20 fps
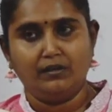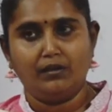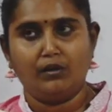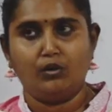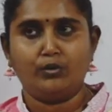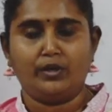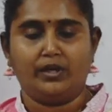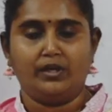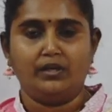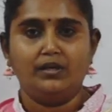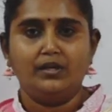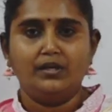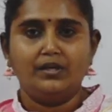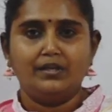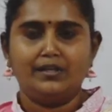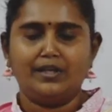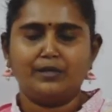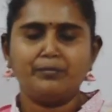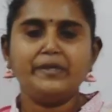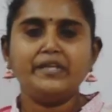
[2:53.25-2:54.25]
Okay,
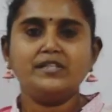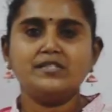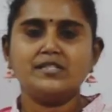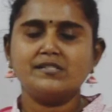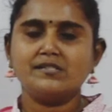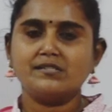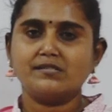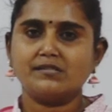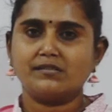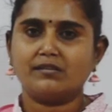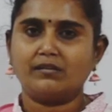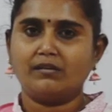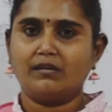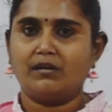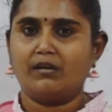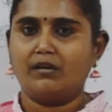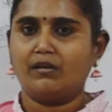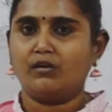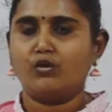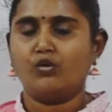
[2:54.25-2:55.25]
let me just
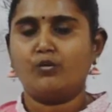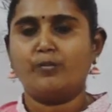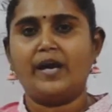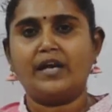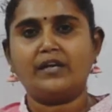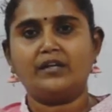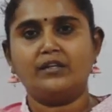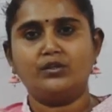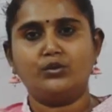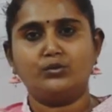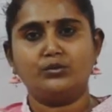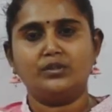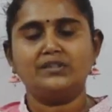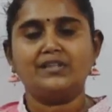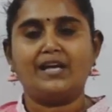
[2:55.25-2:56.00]
go back into this,